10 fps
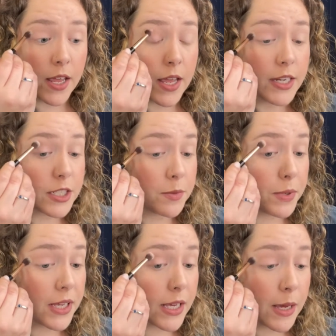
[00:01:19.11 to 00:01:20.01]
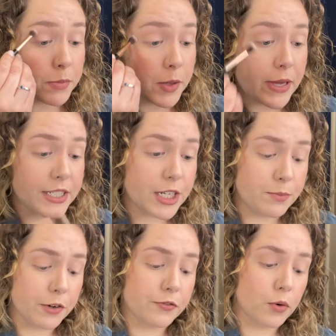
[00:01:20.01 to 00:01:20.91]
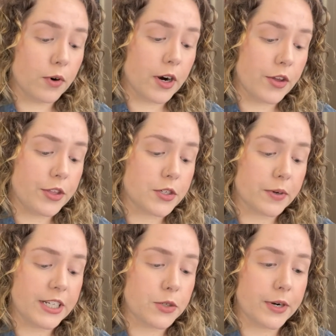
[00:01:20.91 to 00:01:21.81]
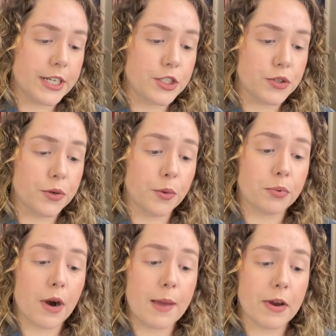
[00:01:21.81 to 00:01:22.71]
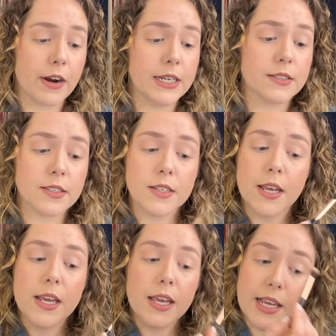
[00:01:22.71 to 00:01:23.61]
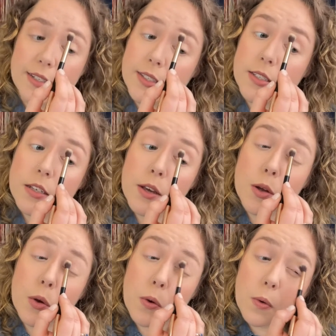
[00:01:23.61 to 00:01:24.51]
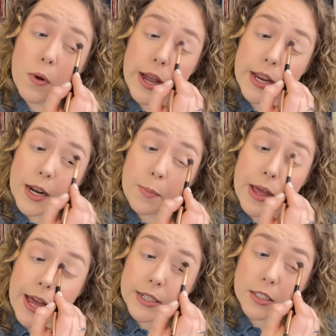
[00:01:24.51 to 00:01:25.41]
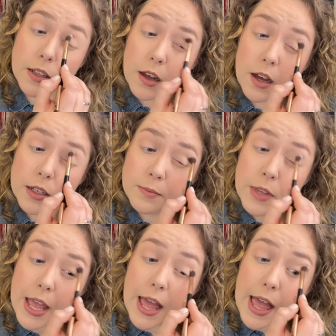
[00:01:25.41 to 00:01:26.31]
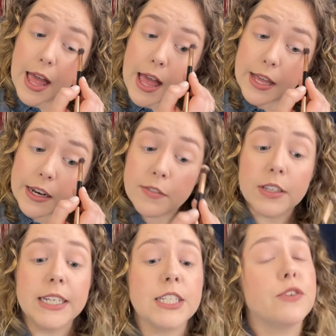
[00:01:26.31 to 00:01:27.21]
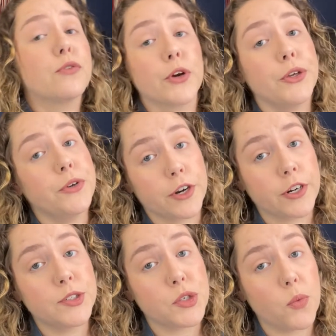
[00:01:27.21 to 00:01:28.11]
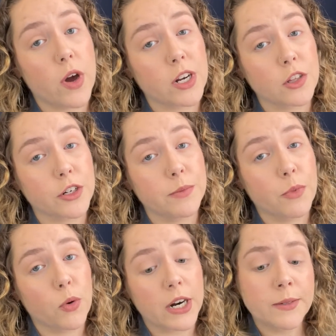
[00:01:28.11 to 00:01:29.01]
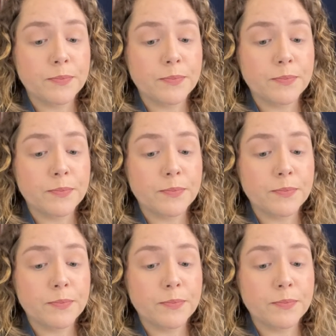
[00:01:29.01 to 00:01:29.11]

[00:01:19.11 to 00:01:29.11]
to be implemented before the 2022 primaries. It's quite a packed law, and I've linked it for you nerds who want to learn more.